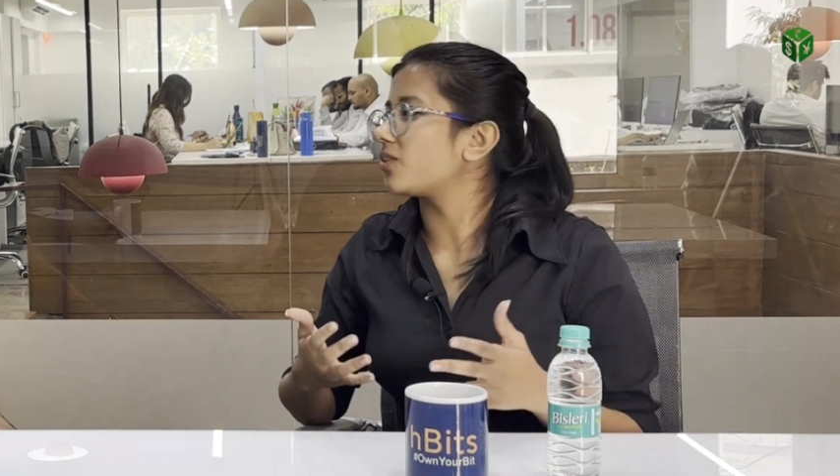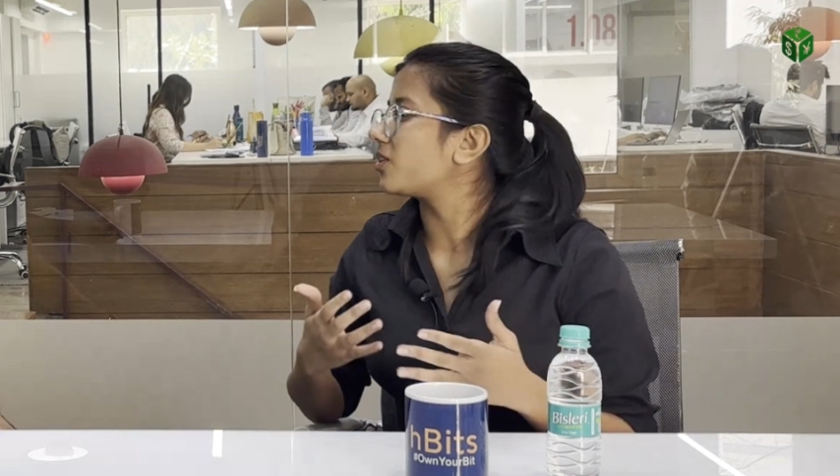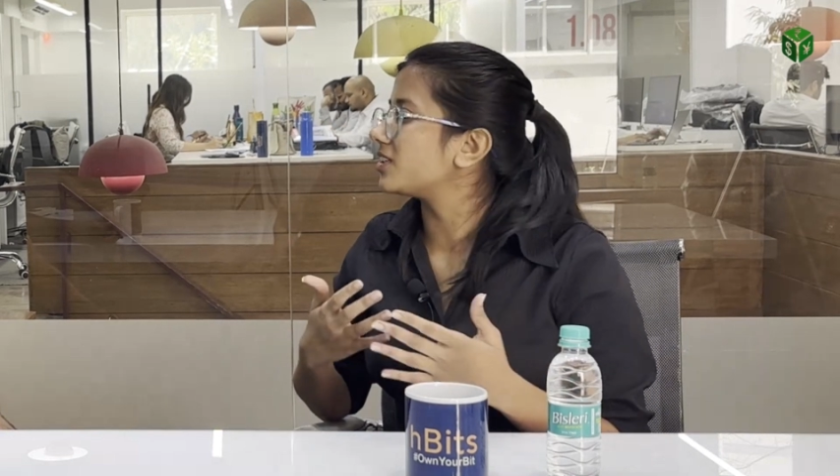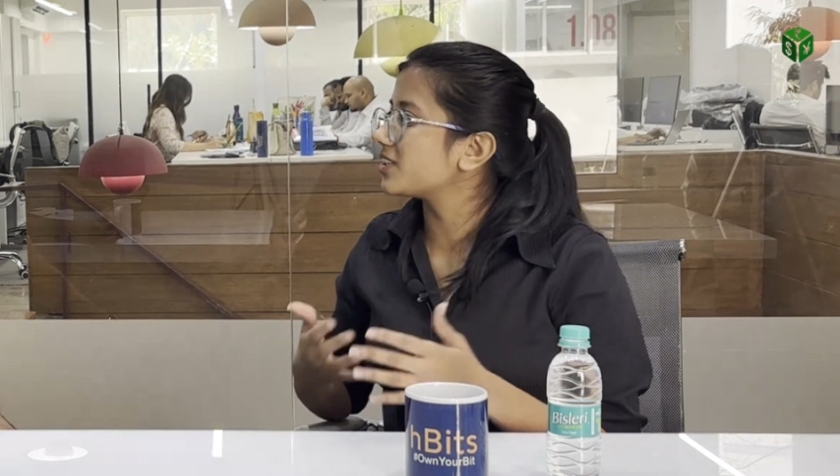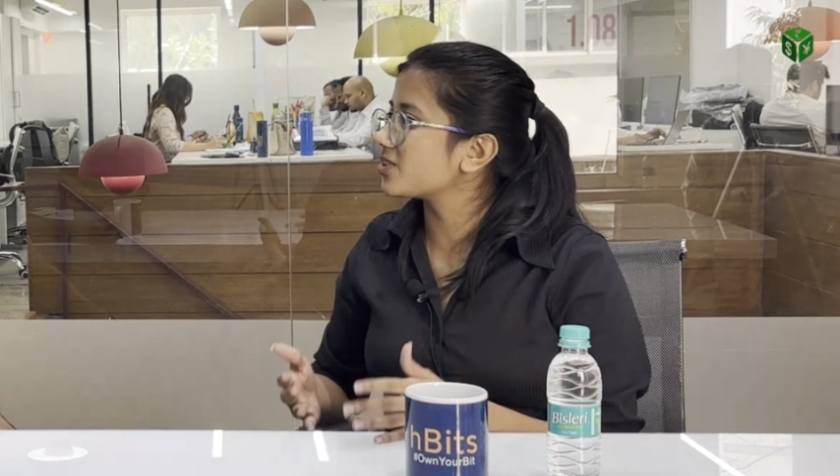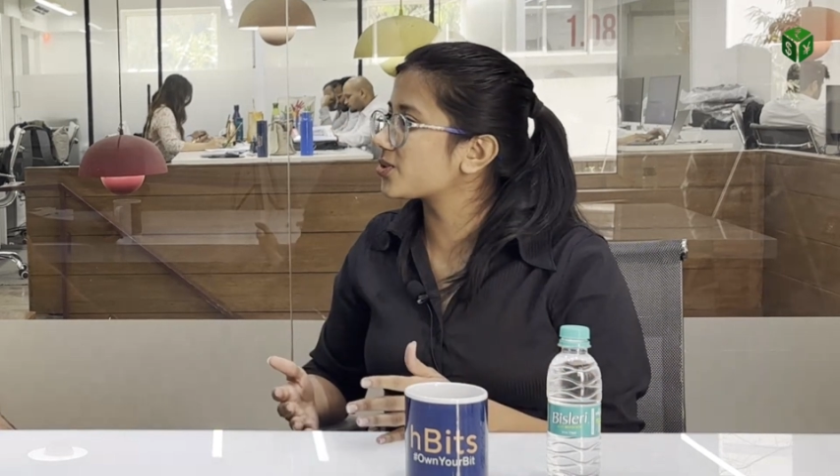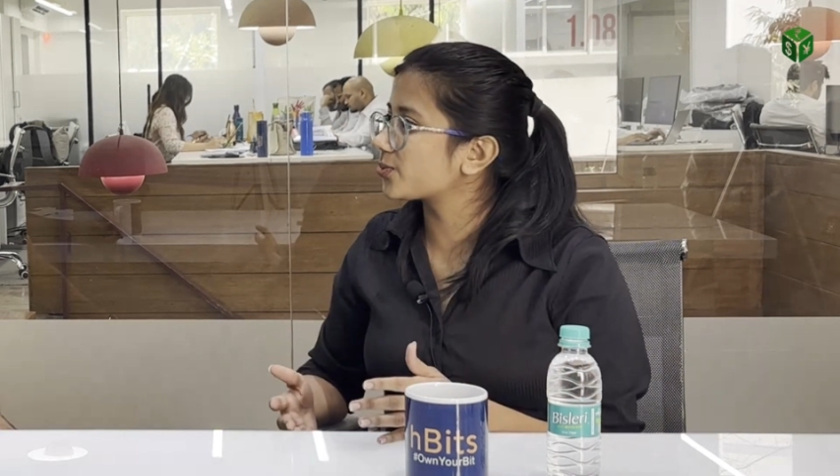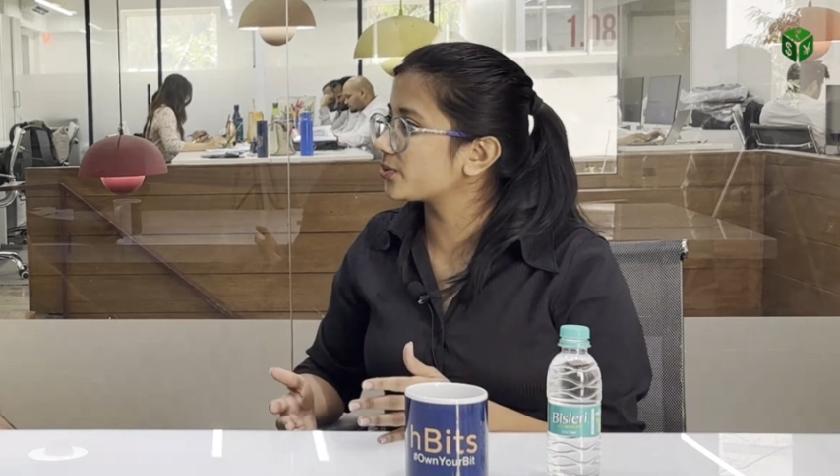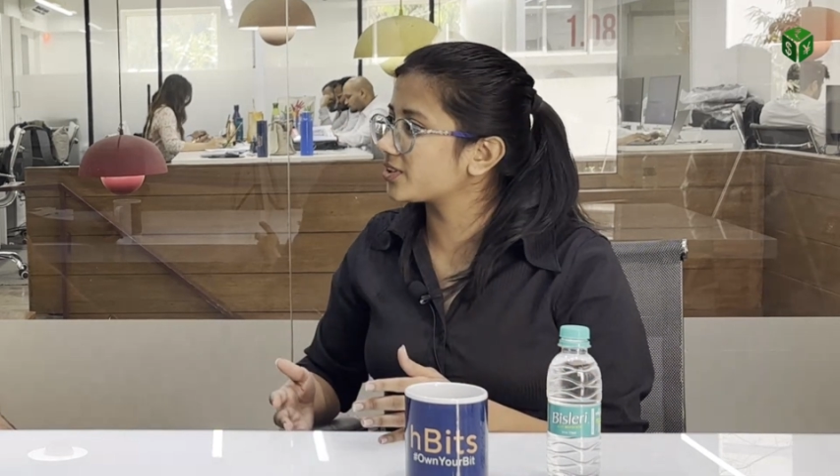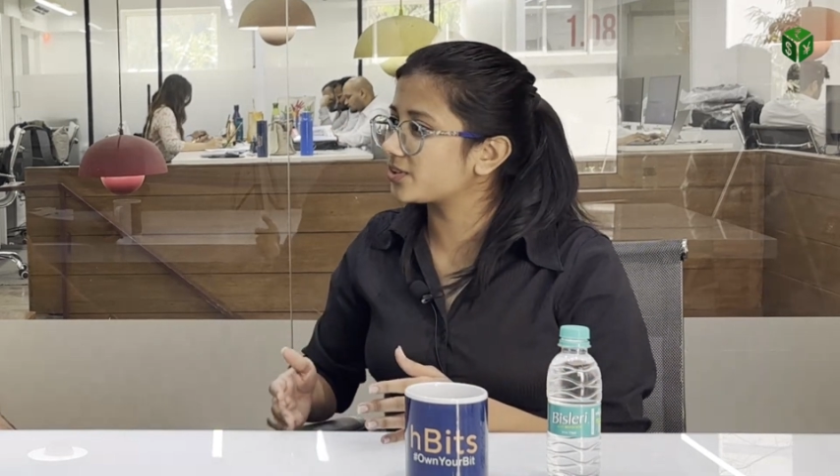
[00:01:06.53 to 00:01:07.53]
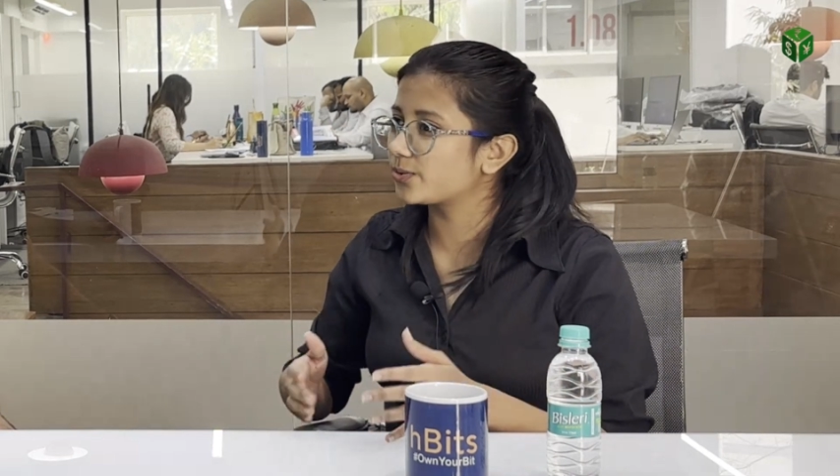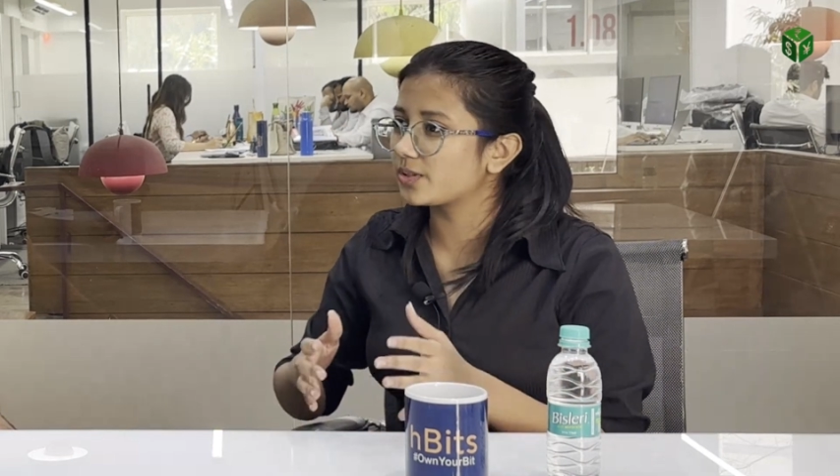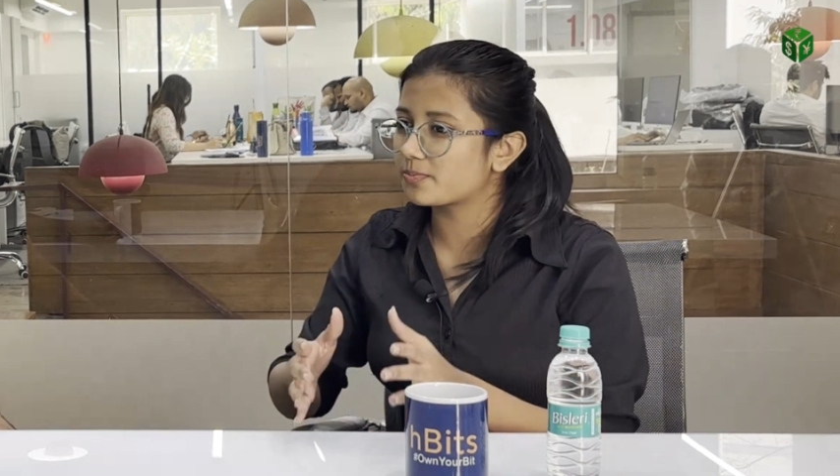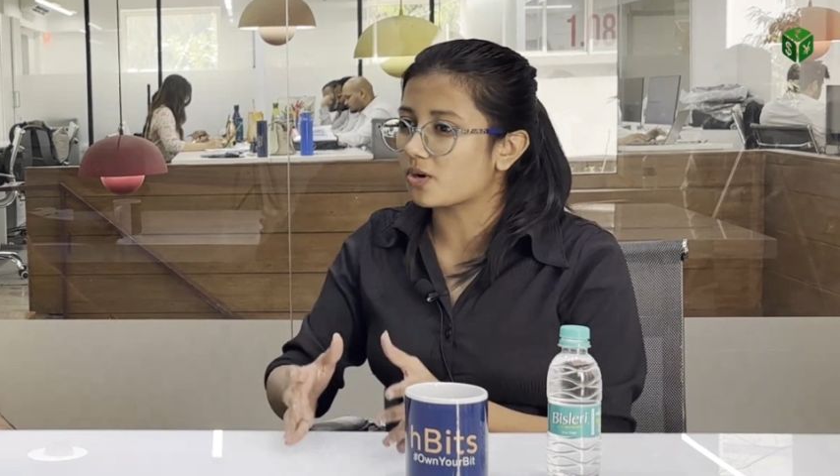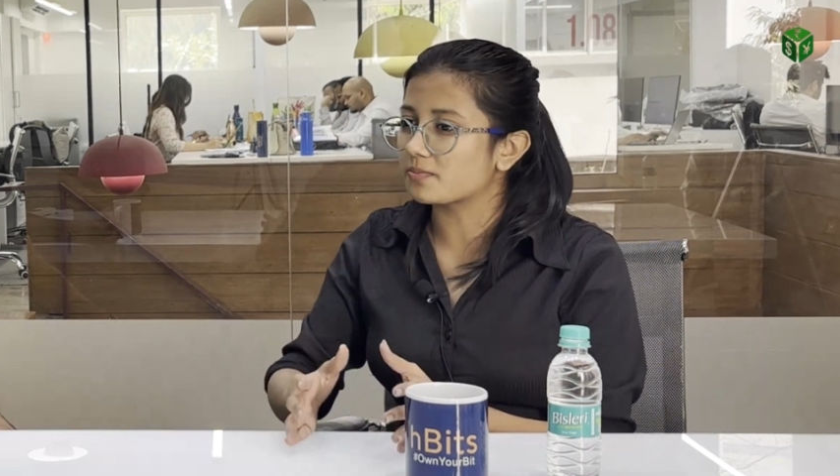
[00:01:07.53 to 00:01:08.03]
the audience through the
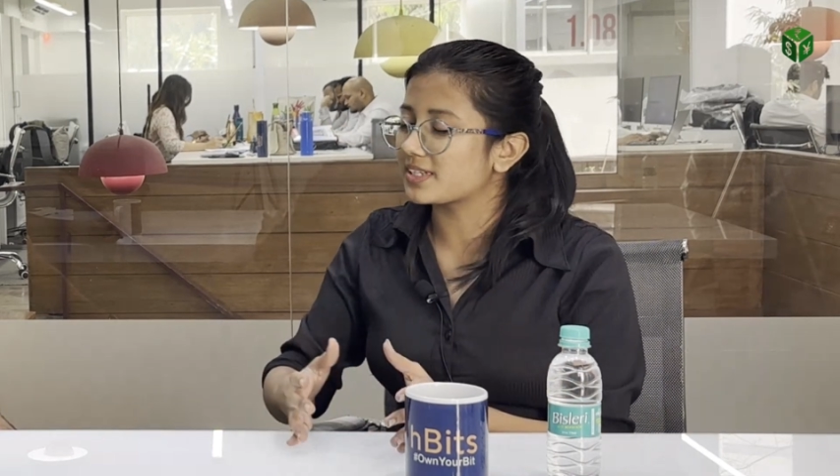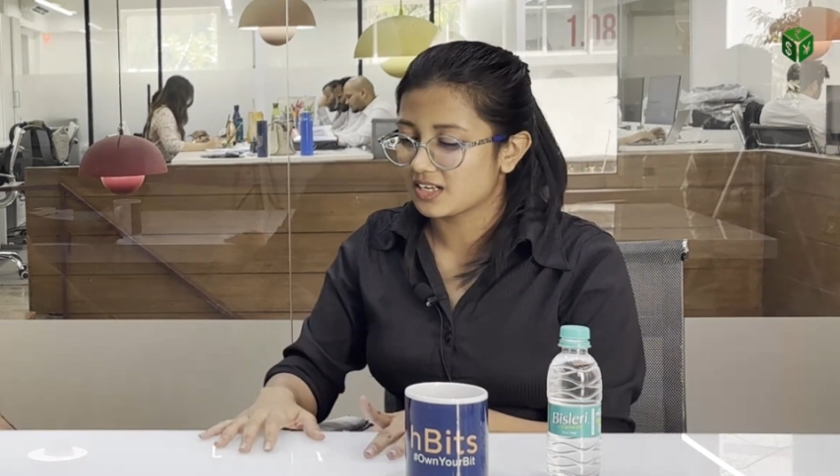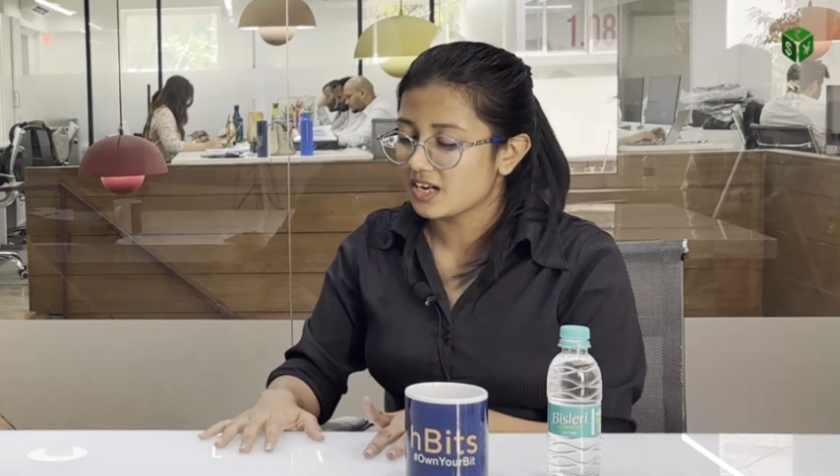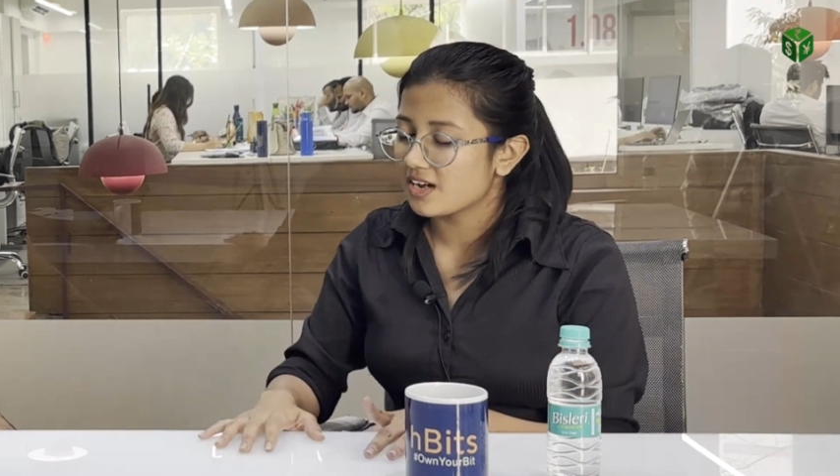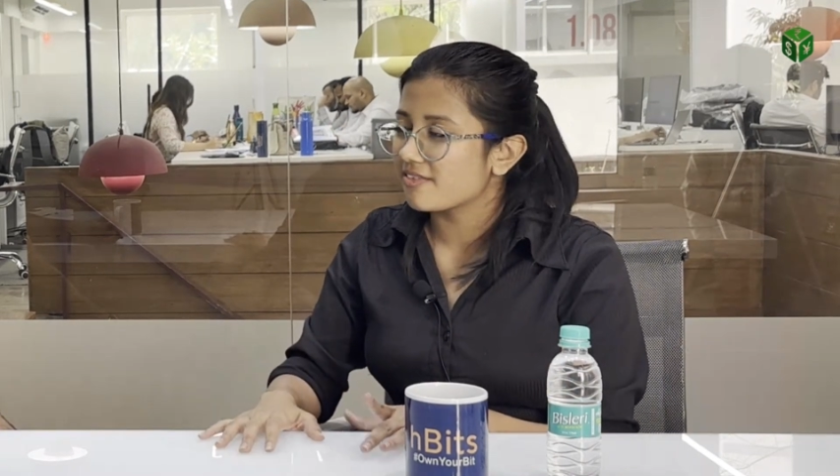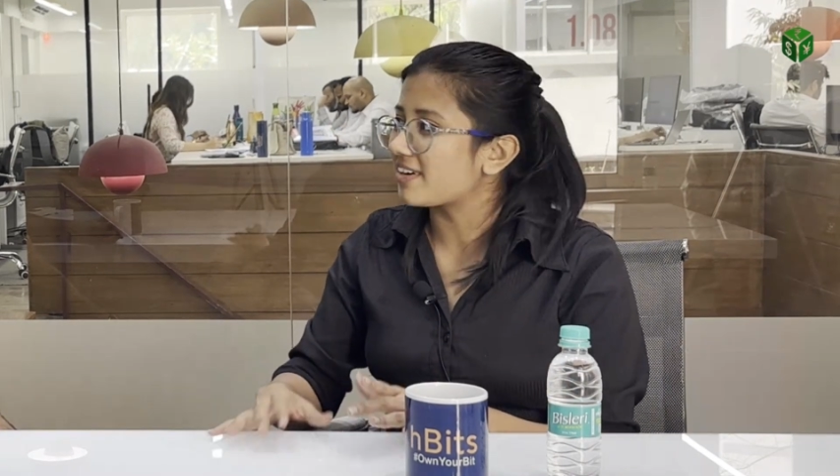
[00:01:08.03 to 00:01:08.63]
whole proptech and